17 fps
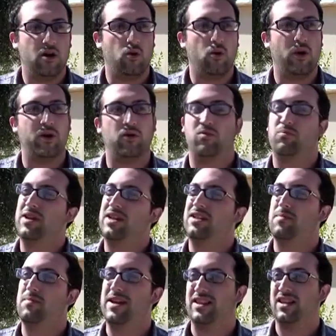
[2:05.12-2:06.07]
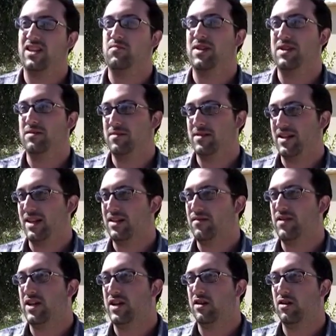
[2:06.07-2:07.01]
what it would mean to make the commitment to
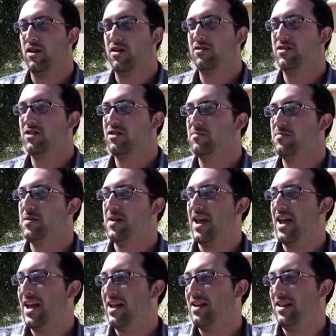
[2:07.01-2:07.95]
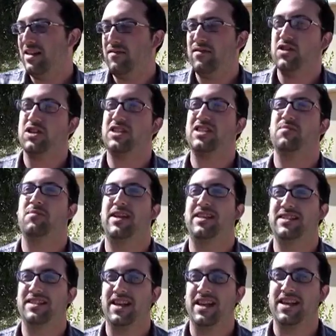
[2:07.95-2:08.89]
living here long term, and even just the
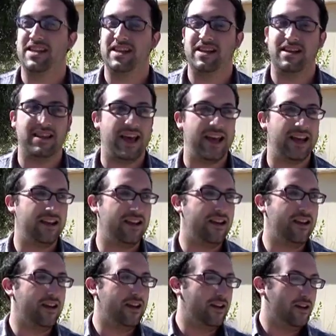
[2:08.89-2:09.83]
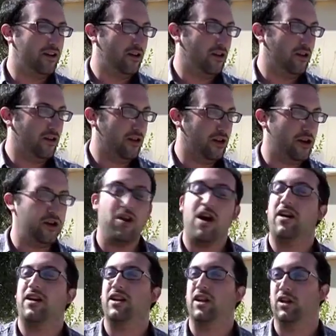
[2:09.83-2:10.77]
basic idea that you're
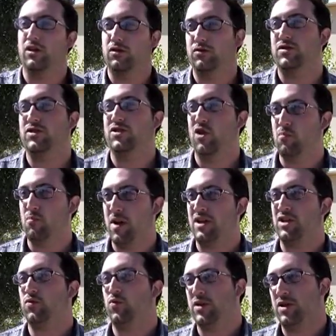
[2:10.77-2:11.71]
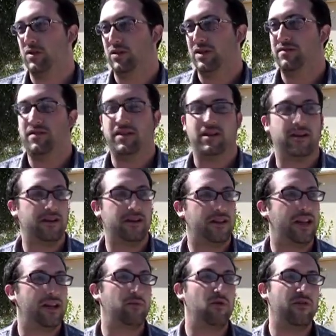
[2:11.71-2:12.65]
not going to lose so much when you live here.
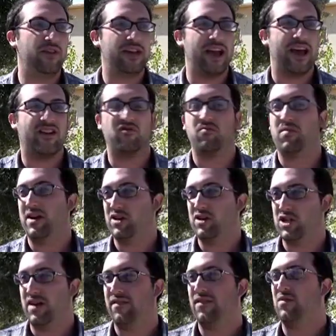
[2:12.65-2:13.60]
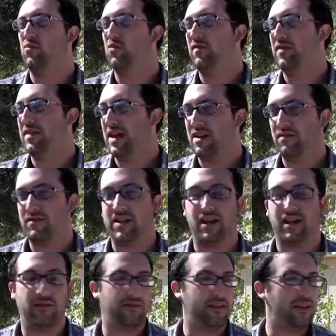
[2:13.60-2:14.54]
That moving out of Beersheba and moving out of
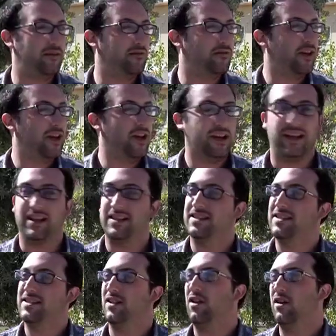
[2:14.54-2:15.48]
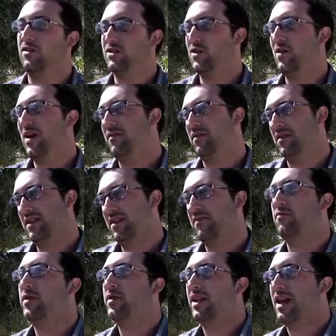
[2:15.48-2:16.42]
Tel Aviv can still also have a
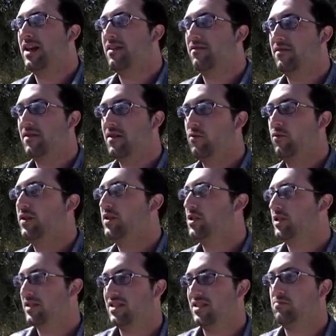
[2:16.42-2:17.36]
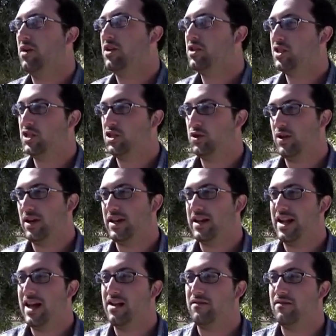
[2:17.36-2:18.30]
different life with just as much that you can
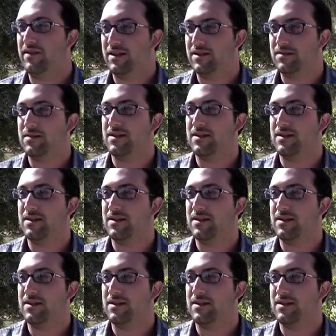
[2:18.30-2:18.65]
get out of it.